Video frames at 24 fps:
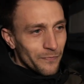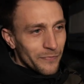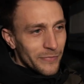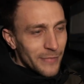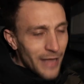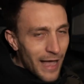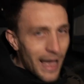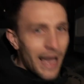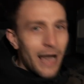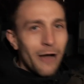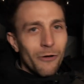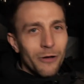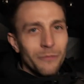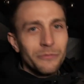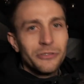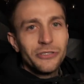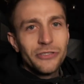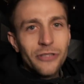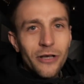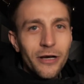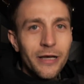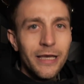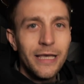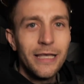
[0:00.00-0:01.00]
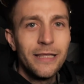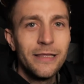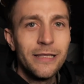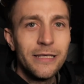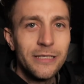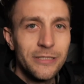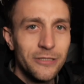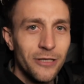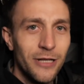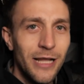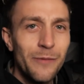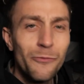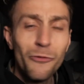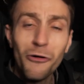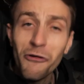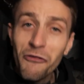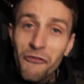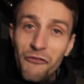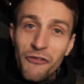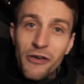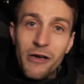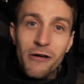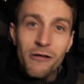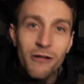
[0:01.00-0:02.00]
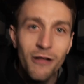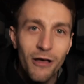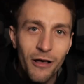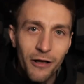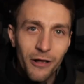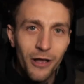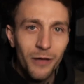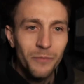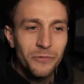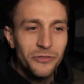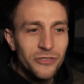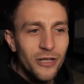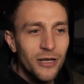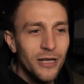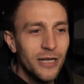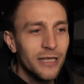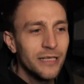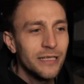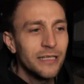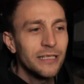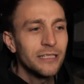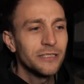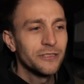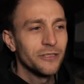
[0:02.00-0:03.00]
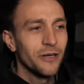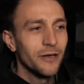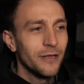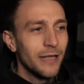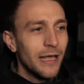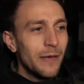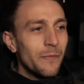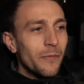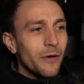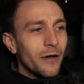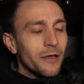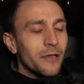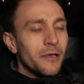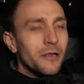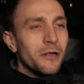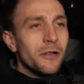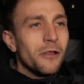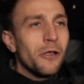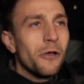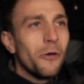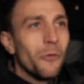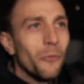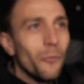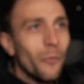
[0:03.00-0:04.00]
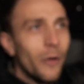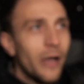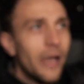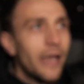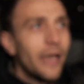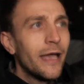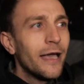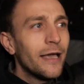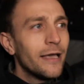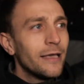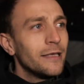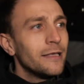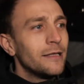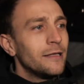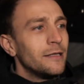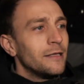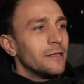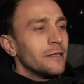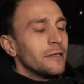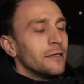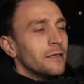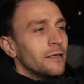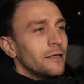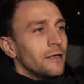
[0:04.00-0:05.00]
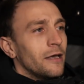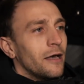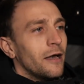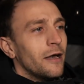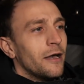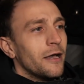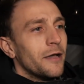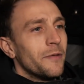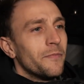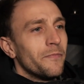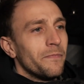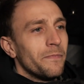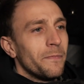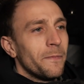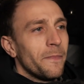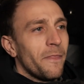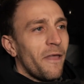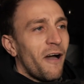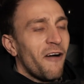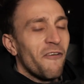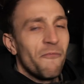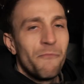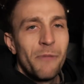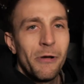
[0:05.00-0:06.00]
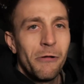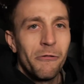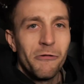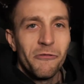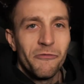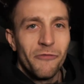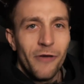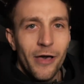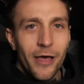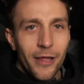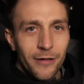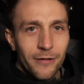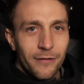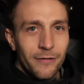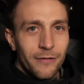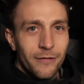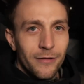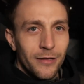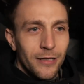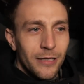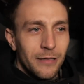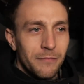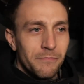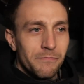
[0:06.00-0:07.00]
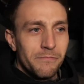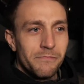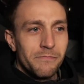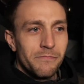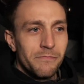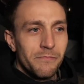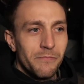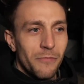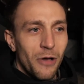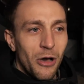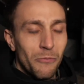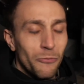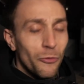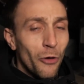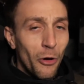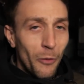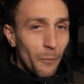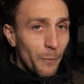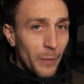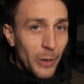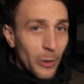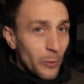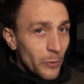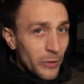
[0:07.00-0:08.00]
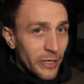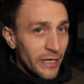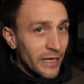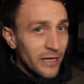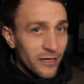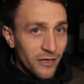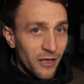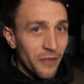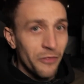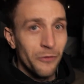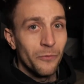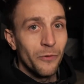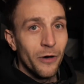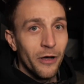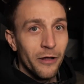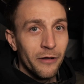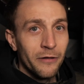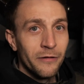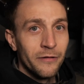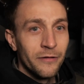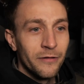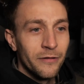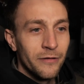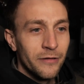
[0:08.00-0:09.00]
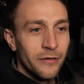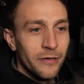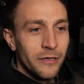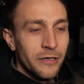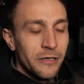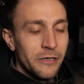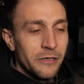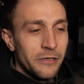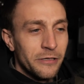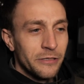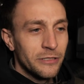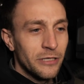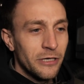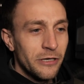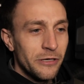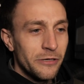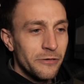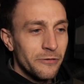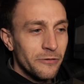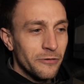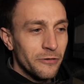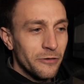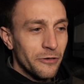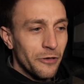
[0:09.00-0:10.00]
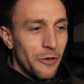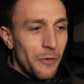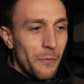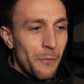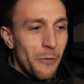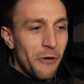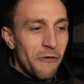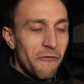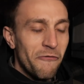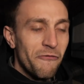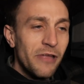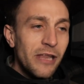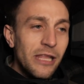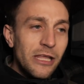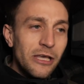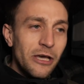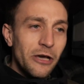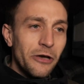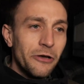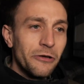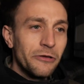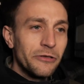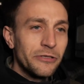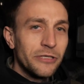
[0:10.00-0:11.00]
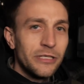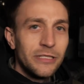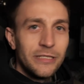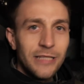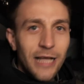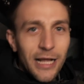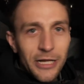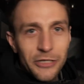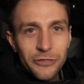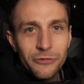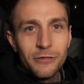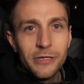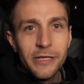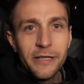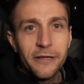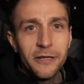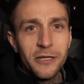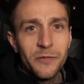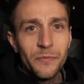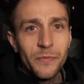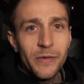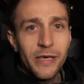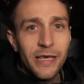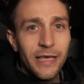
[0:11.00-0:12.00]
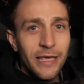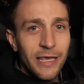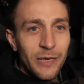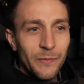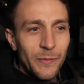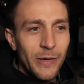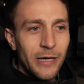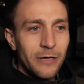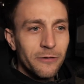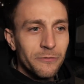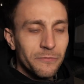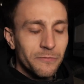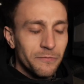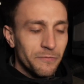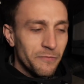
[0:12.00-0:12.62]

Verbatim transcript: Now I'm stuck in this dilemma. I feel like I'm stuck in this dilemma where I've built a van, I'm not building another one, so my videos are naturally going to be about